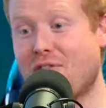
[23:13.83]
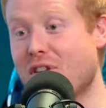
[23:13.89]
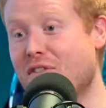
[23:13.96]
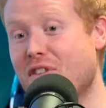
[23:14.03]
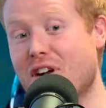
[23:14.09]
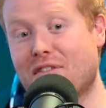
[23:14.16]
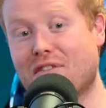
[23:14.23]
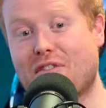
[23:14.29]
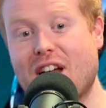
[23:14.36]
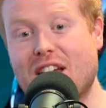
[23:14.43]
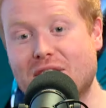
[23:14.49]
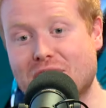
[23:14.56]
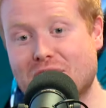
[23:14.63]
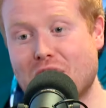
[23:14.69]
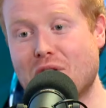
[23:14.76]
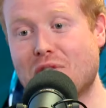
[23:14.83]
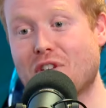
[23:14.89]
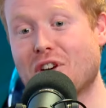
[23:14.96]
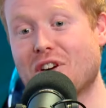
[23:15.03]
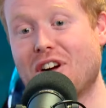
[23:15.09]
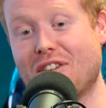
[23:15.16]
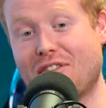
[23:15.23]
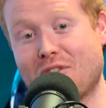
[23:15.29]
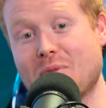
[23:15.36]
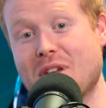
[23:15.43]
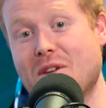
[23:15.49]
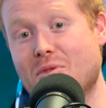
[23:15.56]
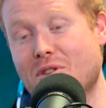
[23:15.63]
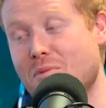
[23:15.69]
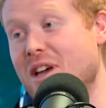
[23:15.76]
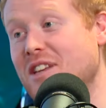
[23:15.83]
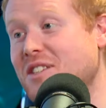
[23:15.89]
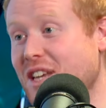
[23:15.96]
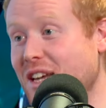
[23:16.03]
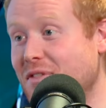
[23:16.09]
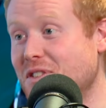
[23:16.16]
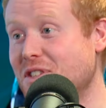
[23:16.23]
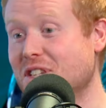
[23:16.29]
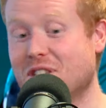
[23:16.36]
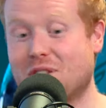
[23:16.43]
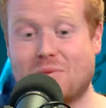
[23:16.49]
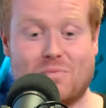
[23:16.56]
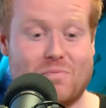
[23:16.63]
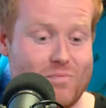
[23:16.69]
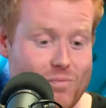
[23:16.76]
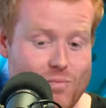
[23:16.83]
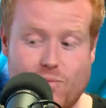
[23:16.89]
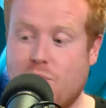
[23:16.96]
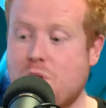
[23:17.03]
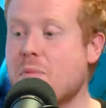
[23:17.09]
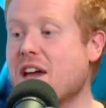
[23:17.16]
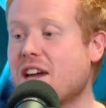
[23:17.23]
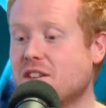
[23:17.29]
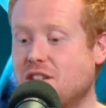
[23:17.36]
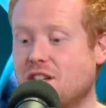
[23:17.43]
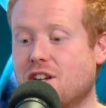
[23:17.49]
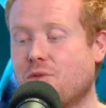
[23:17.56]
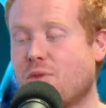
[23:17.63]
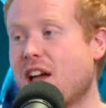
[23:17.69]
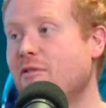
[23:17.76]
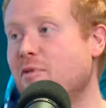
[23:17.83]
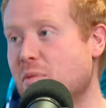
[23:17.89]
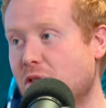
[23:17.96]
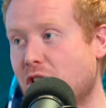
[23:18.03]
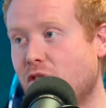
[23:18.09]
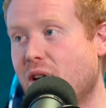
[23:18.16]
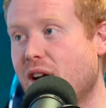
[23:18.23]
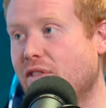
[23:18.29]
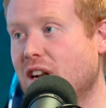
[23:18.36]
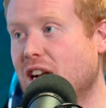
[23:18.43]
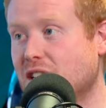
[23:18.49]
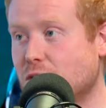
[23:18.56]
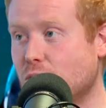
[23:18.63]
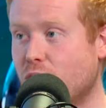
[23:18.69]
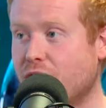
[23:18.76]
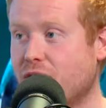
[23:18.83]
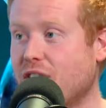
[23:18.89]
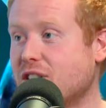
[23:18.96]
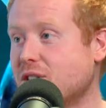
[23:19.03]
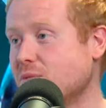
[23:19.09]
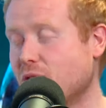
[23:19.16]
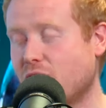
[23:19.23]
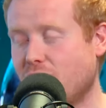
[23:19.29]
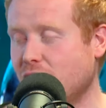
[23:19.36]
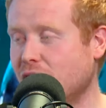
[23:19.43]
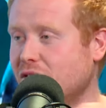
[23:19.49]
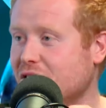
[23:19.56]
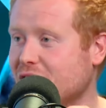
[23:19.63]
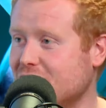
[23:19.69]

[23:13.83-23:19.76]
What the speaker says: we've got friends over, for me, one of the best gifts is we make a dinner, we have people over, we have a glass of wine. That's what I love.